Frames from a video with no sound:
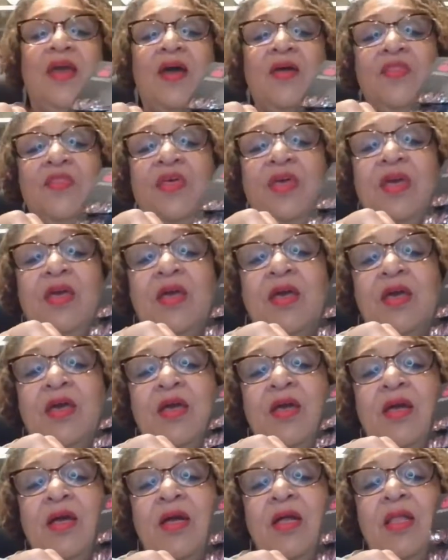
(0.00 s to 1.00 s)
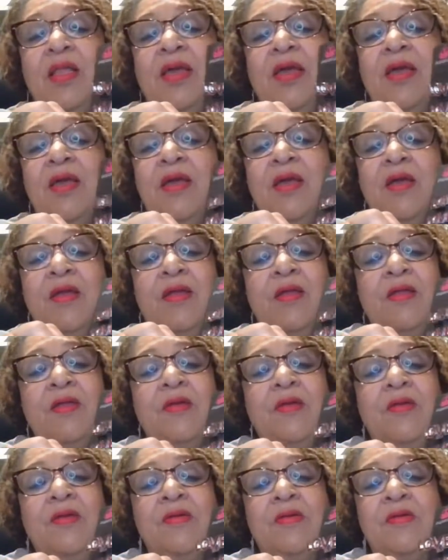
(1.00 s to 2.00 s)
got the clip.
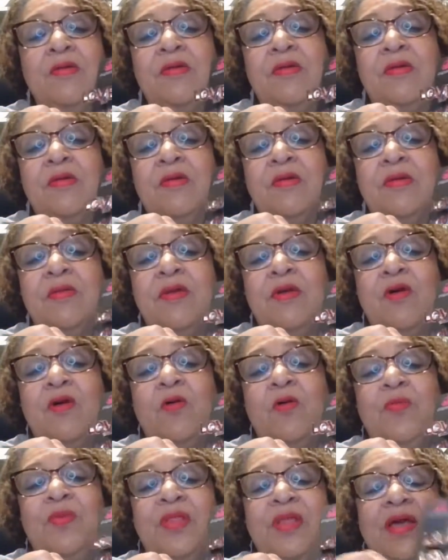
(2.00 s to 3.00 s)
They open